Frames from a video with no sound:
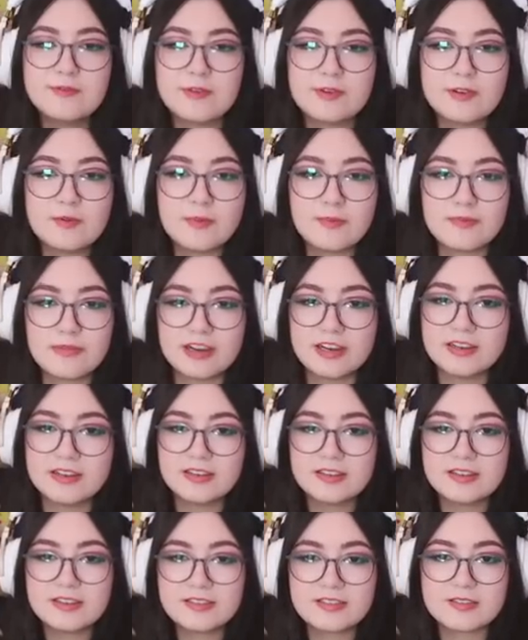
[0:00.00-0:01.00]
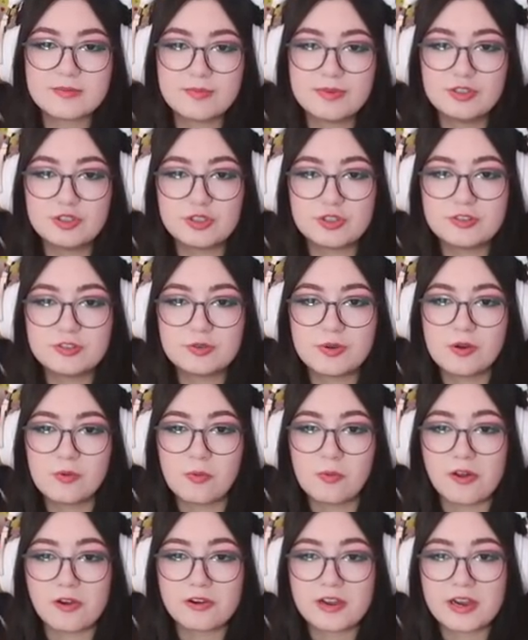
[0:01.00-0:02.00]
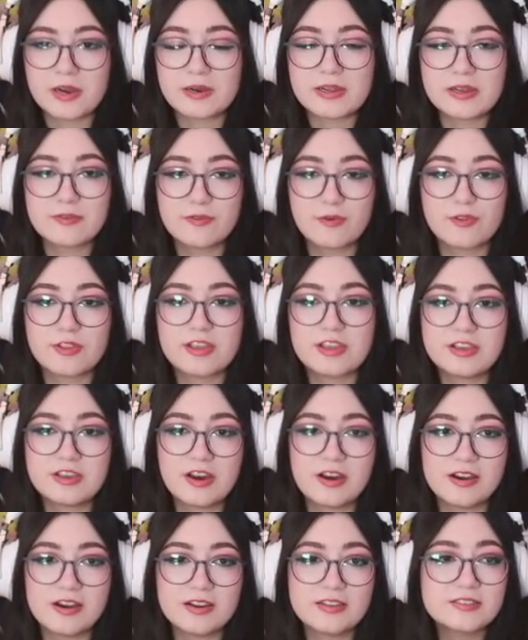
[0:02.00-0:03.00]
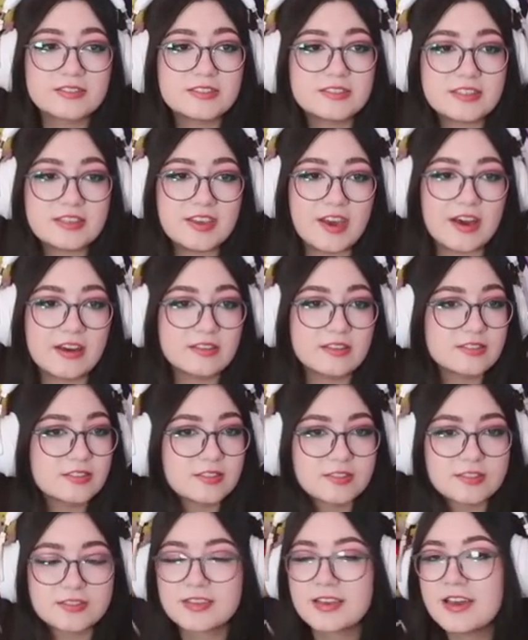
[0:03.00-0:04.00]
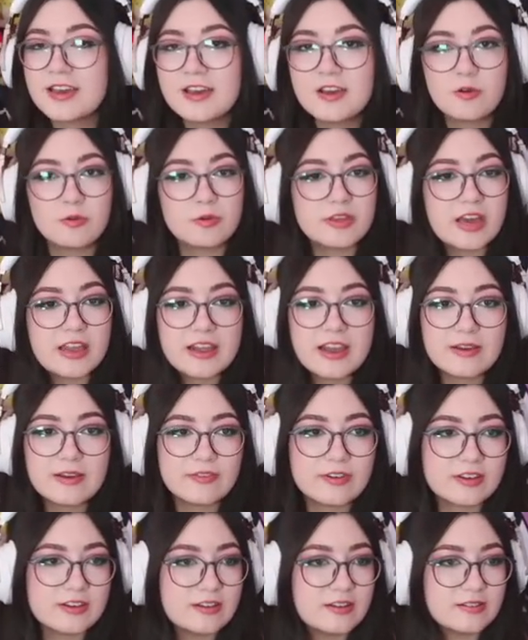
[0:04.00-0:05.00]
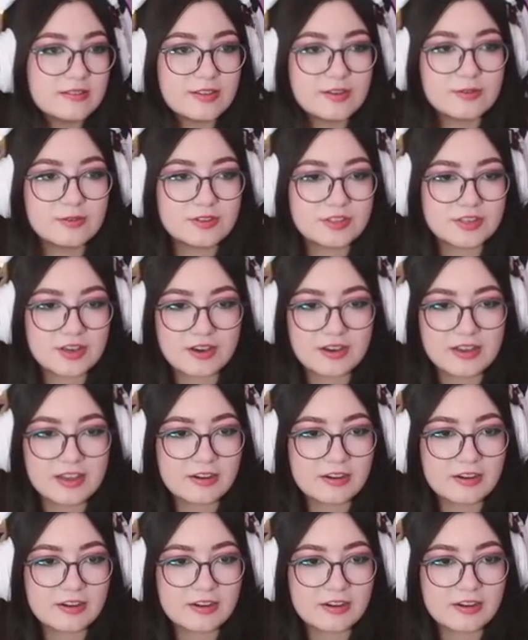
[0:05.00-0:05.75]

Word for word: for a month. Be sure to do a water area for the yachts. Yes. We gotta have a good little yacht